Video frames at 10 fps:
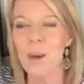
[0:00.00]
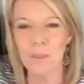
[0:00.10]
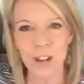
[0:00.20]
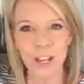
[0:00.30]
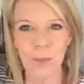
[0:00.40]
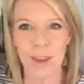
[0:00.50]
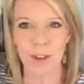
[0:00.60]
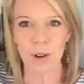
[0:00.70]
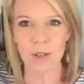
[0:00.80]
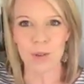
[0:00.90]
putting away the
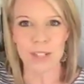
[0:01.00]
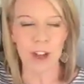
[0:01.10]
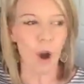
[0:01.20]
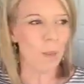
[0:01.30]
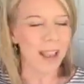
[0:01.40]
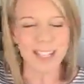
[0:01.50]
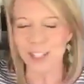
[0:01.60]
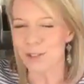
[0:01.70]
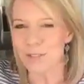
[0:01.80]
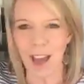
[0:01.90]
groceries at home. I can
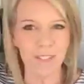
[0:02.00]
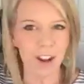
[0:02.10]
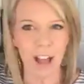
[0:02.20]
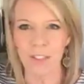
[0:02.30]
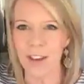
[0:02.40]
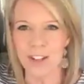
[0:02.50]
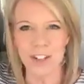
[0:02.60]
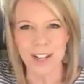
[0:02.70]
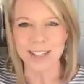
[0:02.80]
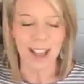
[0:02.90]
survive it all if I
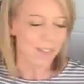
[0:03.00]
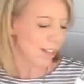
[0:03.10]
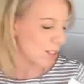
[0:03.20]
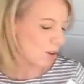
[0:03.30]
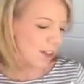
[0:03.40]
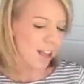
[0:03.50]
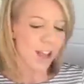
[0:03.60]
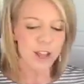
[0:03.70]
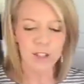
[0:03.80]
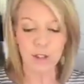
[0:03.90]
just have that soda.
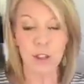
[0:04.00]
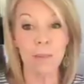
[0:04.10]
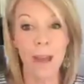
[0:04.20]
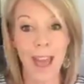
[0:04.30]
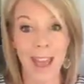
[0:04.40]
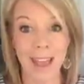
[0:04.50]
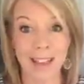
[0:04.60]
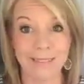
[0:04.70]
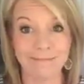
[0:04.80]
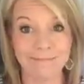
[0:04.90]
So you
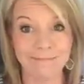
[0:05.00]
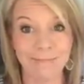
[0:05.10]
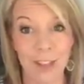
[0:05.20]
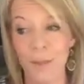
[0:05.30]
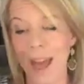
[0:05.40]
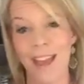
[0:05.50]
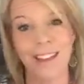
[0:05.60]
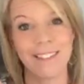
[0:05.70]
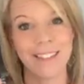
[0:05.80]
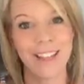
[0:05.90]
pay, you
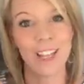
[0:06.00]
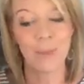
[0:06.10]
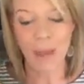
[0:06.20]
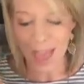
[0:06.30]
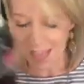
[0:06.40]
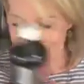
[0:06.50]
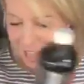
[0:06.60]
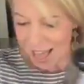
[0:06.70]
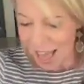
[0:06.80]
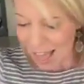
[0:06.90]
pay, you pay
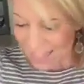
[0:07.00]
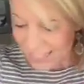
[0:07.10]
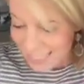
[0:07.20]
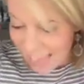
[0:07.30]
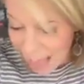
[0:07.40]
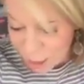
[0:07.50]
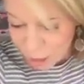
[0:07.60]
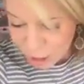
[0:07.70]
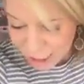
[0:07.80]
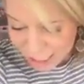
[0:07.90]
a
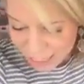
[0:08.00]
dollar